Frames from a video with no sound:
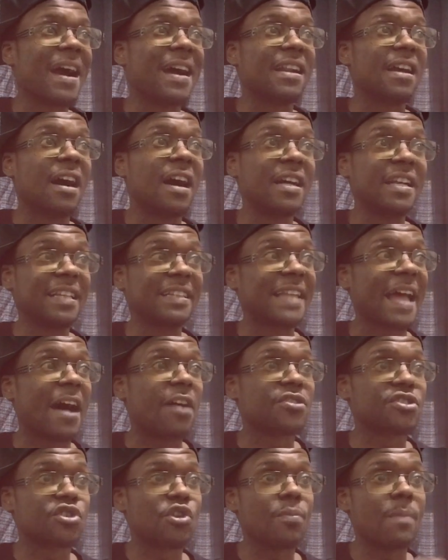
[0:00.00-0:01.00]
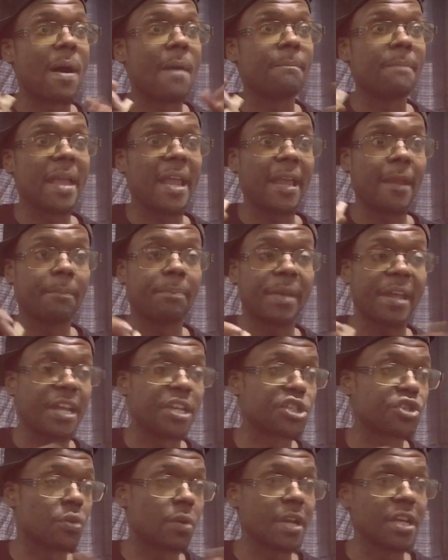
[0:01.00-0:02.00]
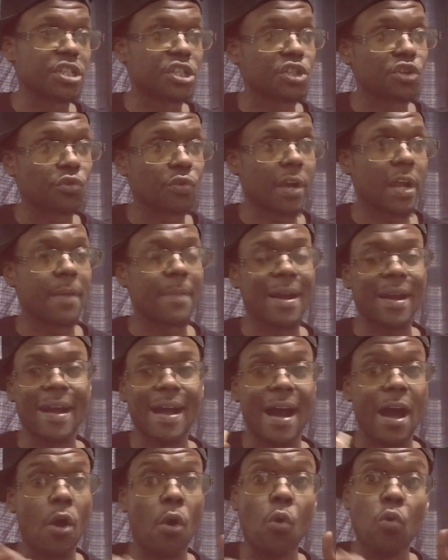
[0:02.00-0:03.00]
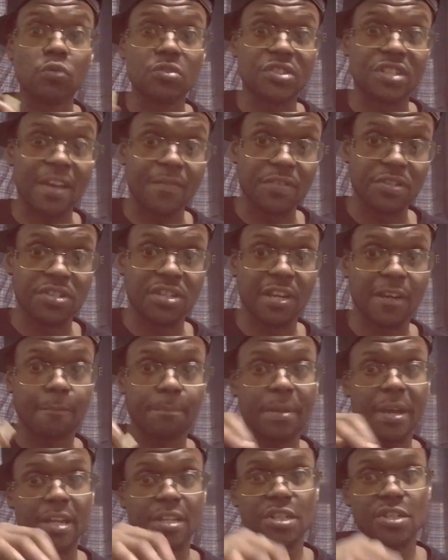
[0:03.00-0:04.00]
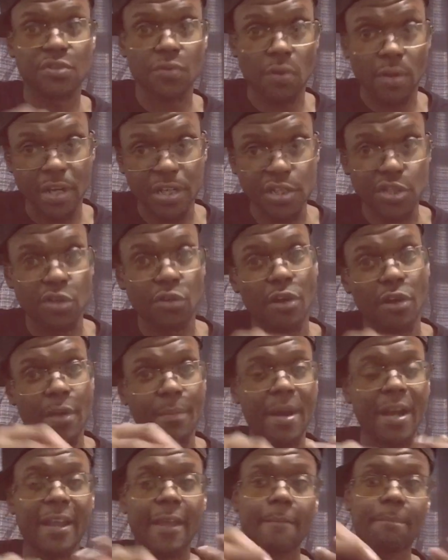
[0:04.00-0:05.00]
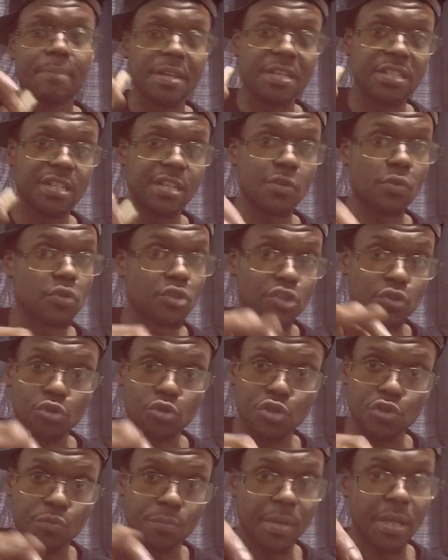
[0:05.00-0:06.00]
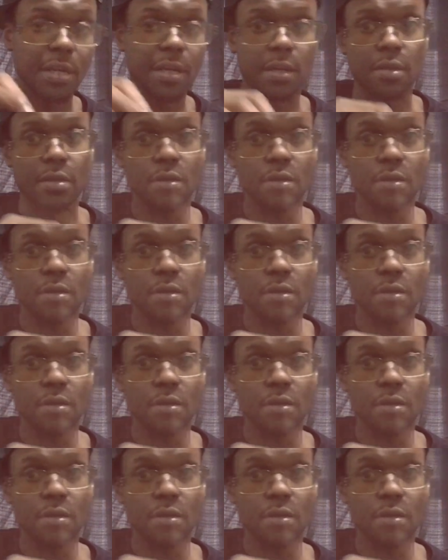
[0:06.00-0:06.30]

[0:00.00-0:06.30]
I got a hundred thousand on my main page on Instagram. I got our own seventeen pages on Instagram. I get busy on social media.